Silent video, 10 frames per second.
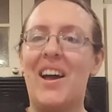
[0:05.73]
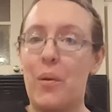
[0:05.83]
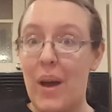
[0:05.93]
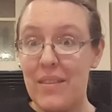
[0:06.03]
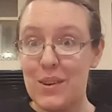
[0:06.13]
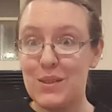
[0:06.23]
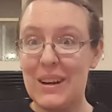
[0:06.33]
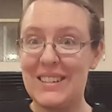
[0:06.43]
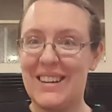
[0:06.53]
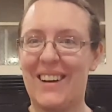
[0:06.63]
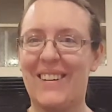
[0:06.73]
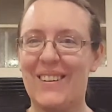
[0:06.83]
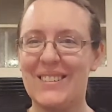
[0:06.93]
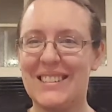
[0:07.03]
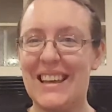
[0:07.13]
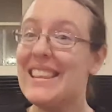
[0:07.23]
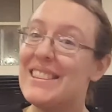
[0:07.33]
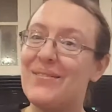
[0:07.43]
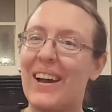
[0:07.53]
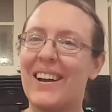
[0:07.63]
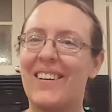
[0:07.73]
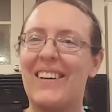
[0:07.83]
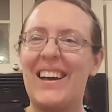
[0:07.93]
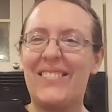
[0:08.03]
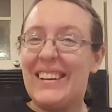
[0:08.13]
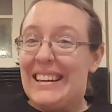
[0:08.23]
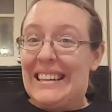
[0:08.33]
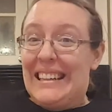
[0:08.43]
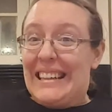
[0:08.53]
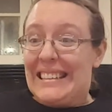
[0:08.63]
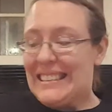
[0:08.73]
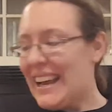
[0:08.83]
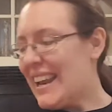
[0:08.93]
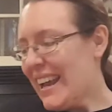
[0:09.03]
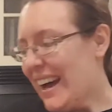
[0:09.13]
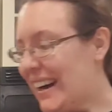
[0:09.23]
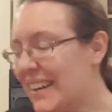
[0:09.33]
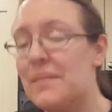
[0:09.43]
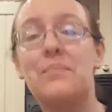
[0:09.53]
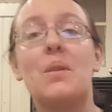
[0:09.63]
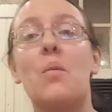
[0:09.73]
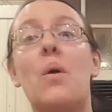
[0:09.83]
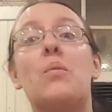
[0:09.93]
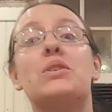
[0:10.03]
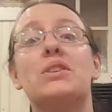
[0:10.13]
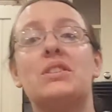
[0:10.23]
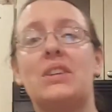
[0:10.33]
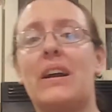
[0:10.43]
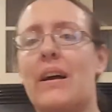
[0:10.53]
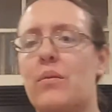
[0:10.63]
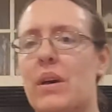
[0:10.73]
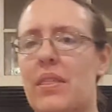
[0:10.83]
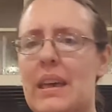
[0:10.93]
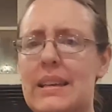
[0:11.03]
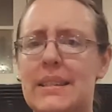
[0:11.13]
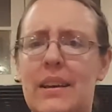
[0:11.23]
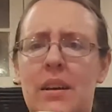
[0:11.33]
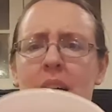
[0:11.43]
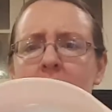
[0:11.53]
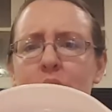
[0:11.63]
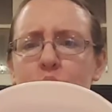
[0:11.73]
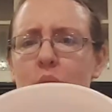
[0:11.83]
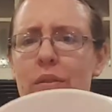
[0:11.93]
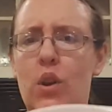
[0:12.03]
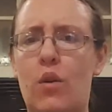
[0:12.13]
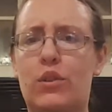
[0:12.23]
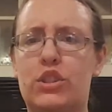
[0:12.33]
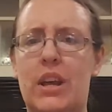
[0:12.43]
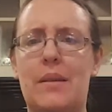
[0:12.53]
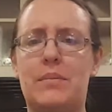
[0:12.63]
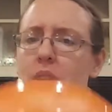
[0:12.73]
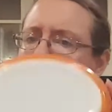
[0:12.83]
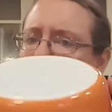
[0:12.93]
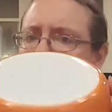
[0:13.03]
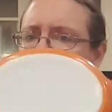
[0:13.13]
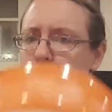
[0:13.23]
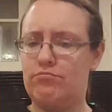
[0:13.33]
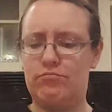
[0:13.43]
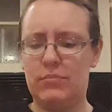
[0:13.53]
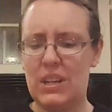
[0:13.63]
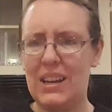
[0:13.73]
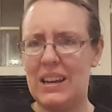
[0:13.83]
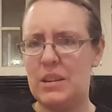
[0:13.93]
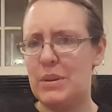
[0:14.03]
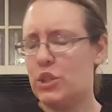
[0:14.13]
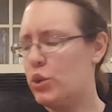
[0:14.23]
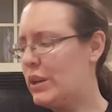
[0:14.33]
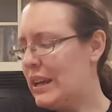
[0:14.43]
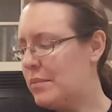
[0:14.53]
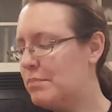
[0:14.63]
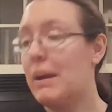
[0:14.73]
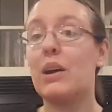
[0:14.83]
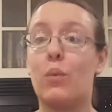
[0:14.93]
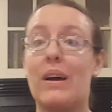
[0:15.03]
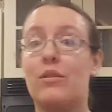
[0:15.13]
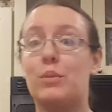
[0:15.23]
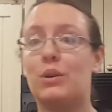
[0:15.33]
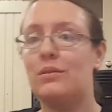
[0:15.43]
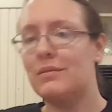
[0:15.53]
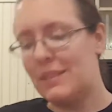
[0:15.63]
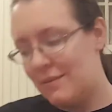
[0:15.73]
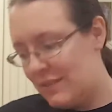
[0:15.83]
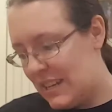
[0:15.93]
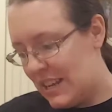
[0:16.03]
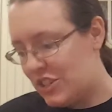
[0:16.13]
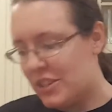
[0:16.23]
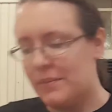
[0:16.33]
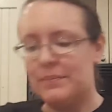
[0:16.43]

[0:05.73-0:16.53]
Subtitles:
Huevos Rancheros in the microwave. Exciting, huh? Well, what you're gonna start out with is a sort of an oval shaped, doesn't need to be too deep, microwavable dish.